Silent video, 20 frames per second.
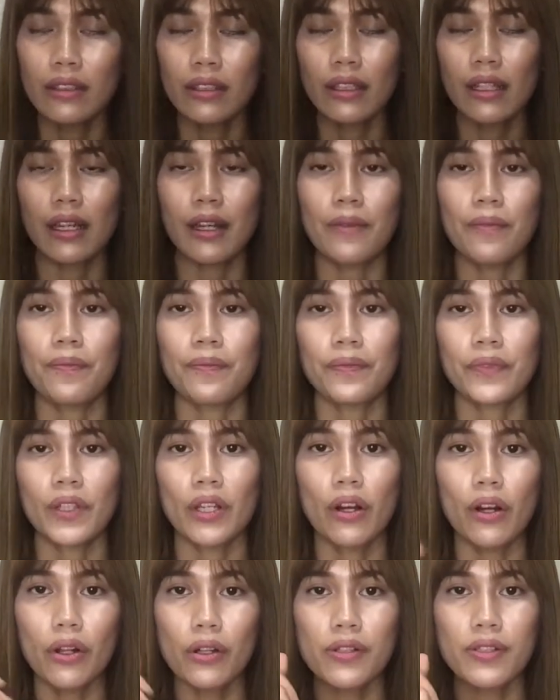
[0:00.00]
Yeah,
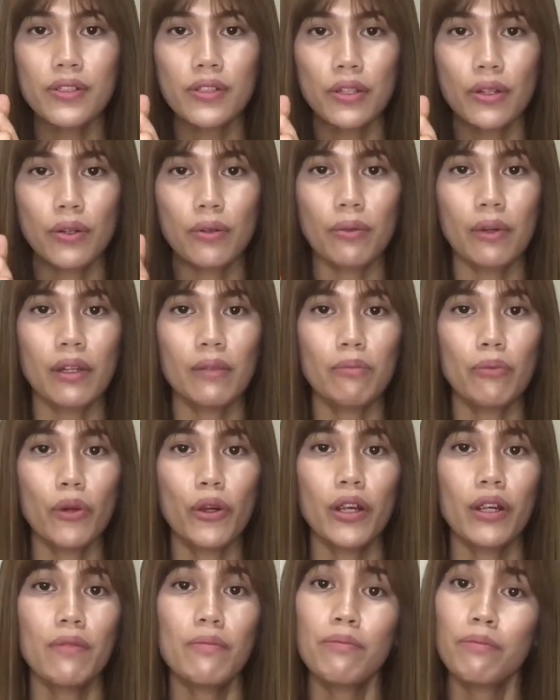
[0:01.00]
also one
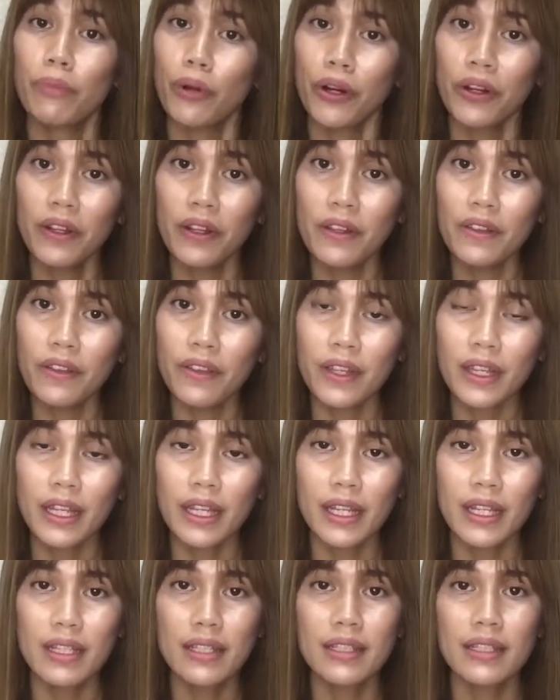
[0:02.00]
more important
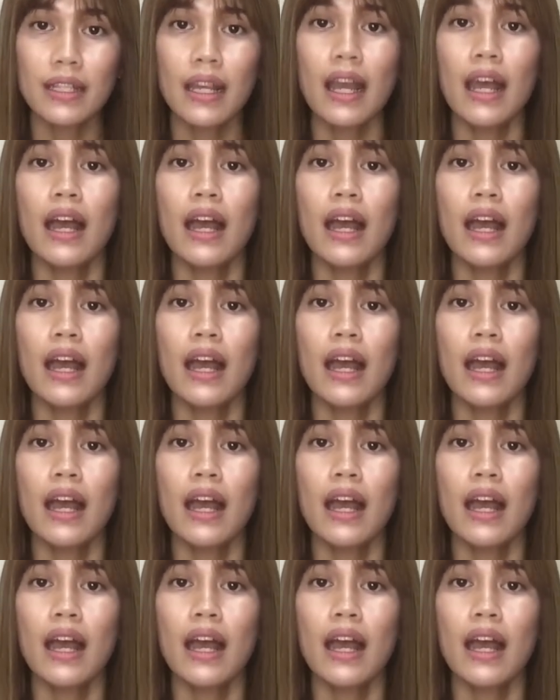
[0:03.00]
thing is